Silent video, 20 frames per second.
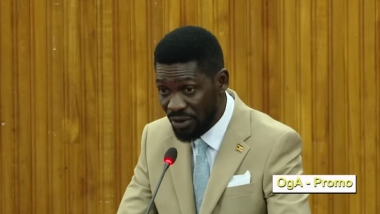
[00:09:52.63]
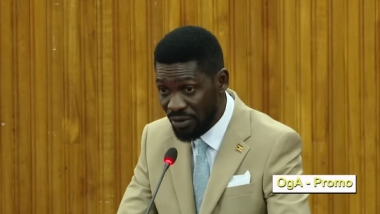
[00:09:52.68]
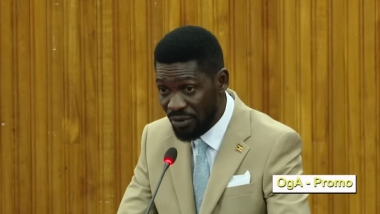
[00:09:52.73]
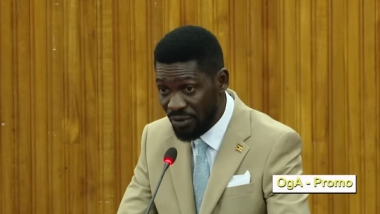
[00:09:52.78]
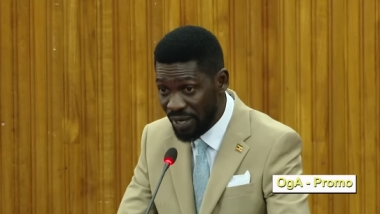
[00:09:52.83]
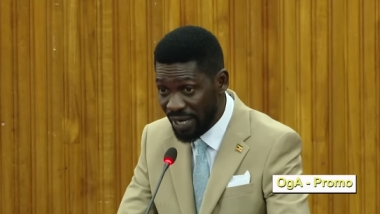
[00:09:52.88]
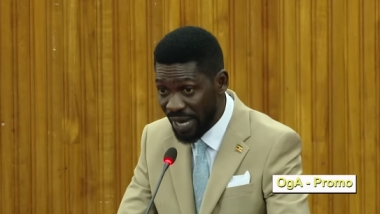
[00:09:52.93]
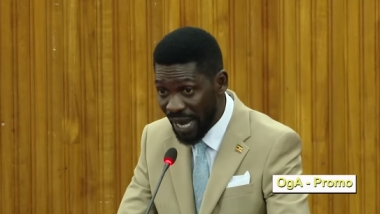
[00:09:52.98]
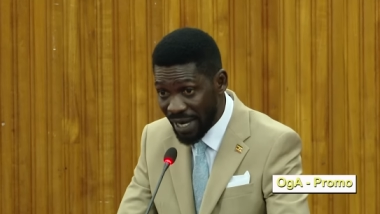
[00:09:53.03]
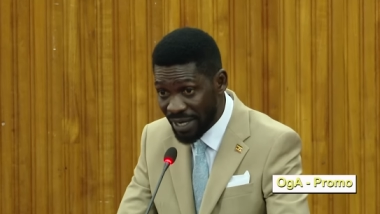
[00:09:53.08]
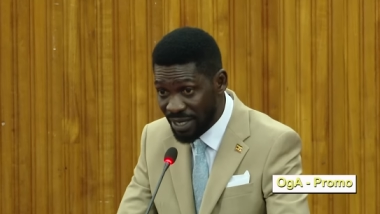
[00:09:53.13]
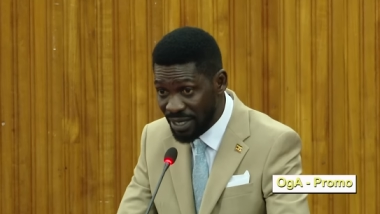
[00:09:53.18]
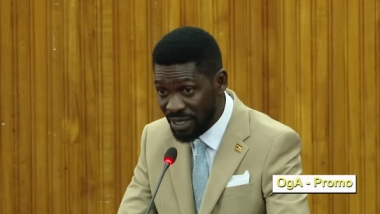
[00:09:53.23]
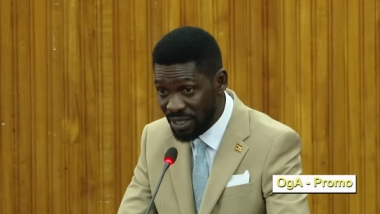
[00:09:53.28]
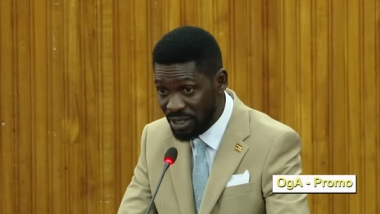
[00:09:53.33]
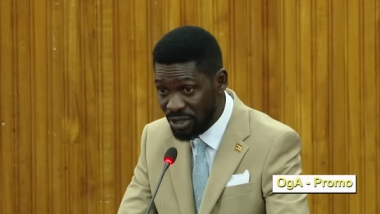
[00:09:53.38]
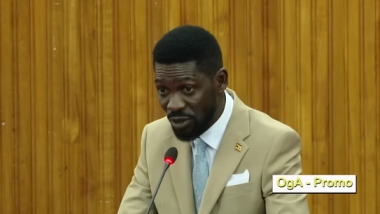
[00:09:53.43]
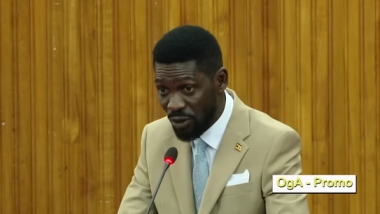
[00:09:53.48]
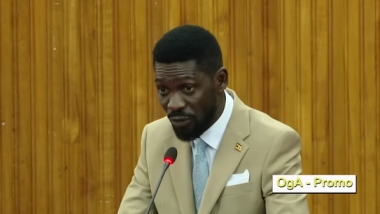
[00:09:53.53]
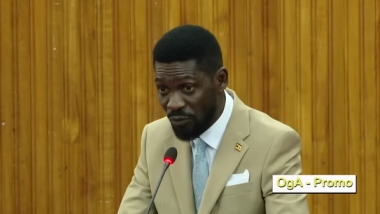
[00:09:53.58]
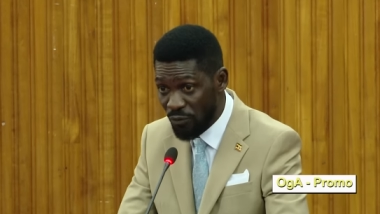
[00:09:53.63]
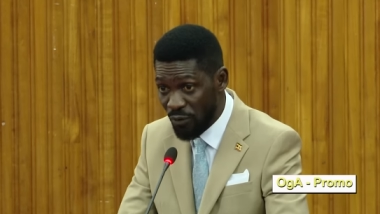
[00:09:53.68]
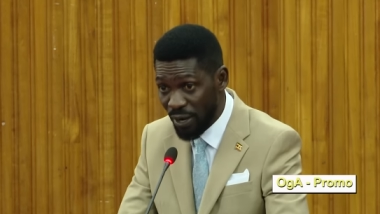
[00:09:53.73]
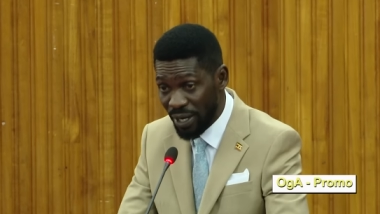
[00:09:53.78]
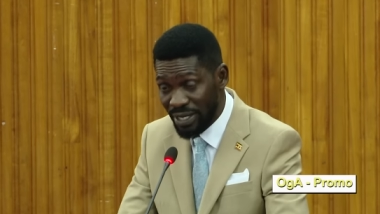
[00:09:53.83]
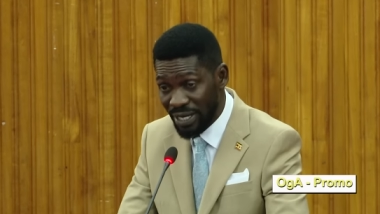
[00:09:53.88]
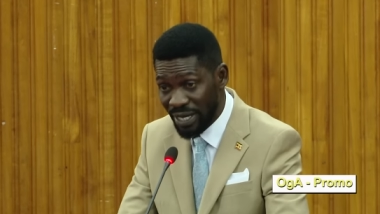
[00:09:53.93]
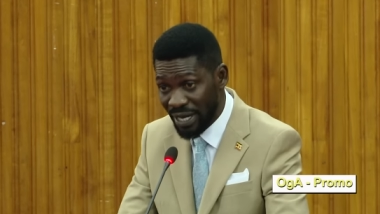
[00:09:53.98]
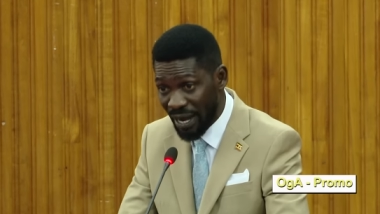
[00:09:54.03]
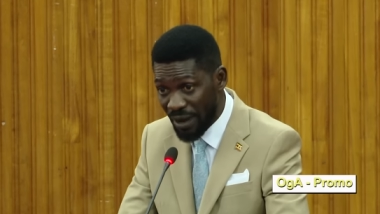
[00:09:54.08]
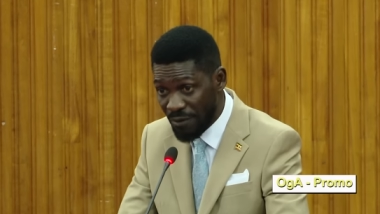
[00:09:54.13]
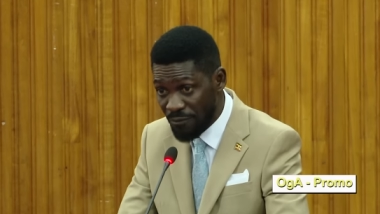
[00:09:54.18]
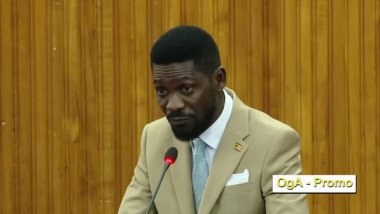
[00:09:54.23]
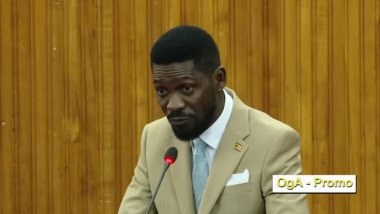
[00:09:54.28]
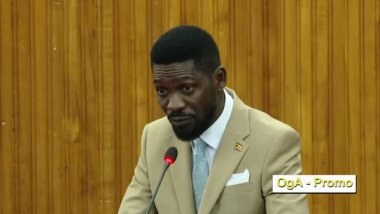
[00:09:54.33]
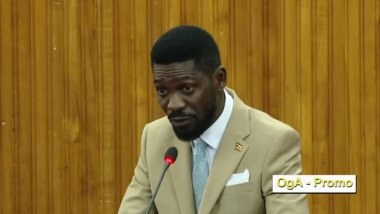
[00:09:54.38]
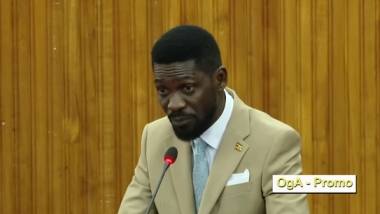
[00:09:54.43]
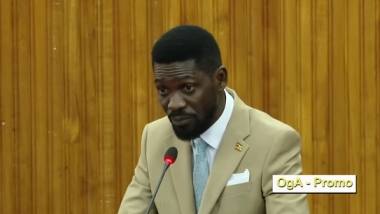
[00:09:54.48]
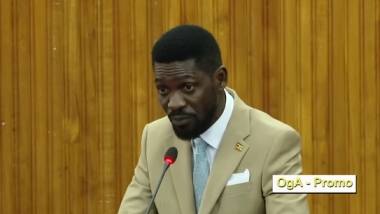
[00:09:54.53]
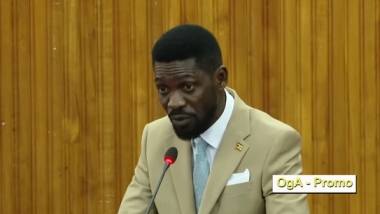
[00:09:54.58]
regardless of where they come
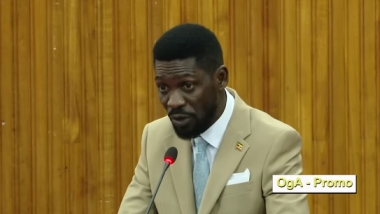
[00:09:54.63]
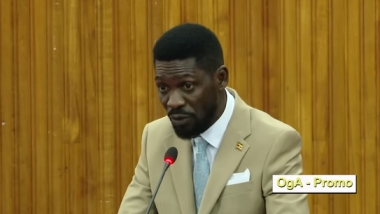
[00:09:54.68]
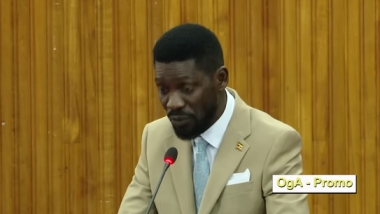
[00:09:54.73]
from,